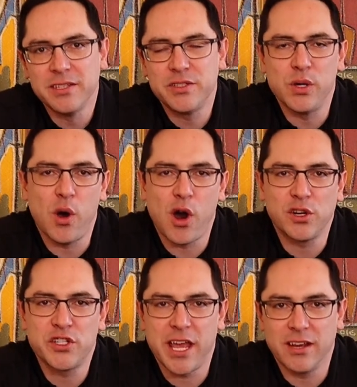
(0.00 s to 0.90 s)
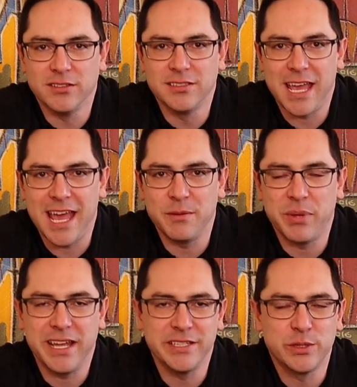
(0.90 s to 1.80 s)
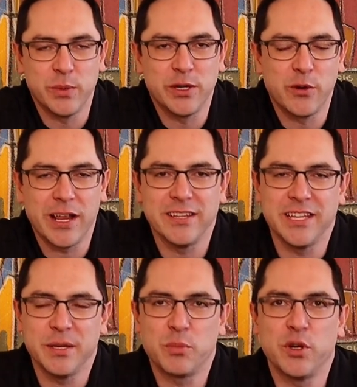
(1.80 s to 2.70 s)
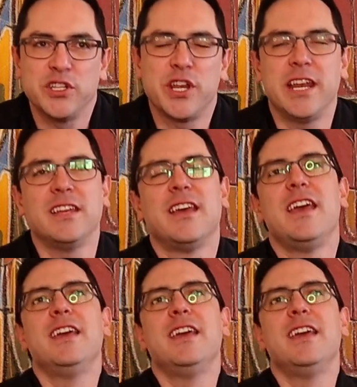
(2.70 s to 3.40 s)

to our channels and pages. We'd greatly appreciate it.